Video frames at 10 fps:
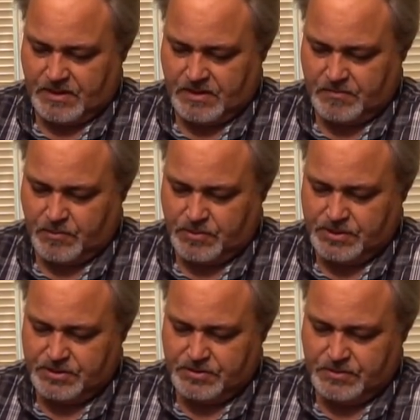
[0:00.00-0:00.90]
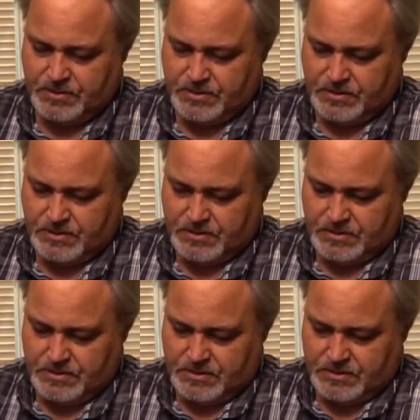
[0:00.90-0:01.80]
I'm going to do
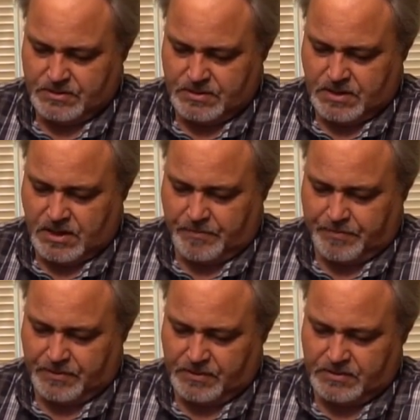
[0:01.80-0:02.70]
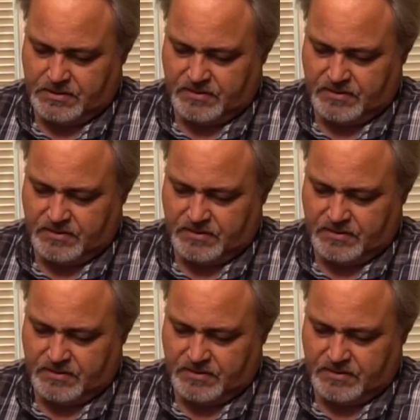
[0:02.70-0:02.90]
a couple